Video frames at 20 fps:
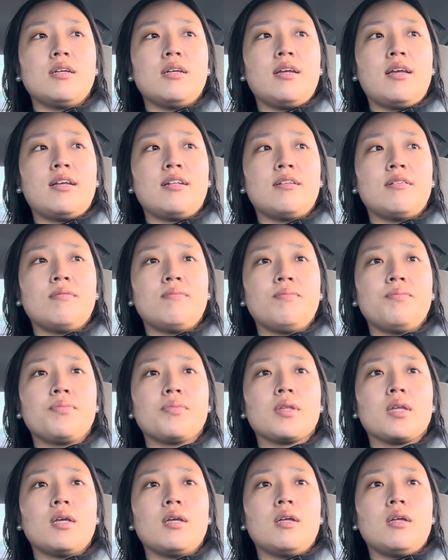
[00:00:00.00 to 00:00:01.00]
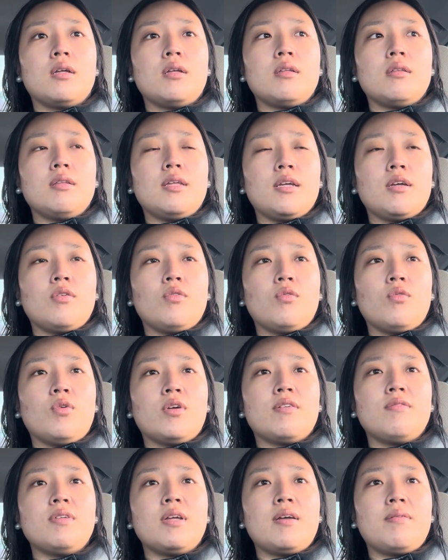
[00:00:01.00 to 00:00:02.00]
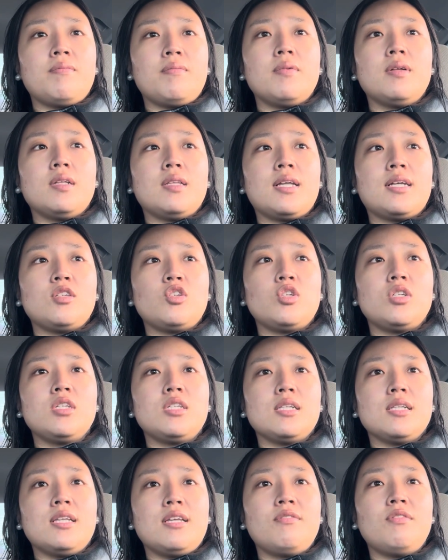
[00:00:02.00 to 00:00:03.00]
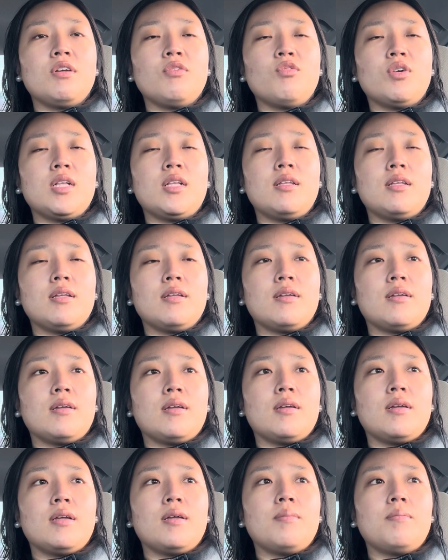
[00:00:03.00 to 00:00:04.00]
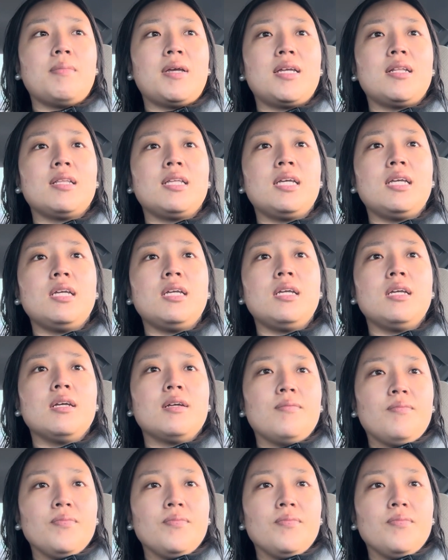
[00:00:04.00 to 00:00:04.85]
And like one of them that she's living with mainly,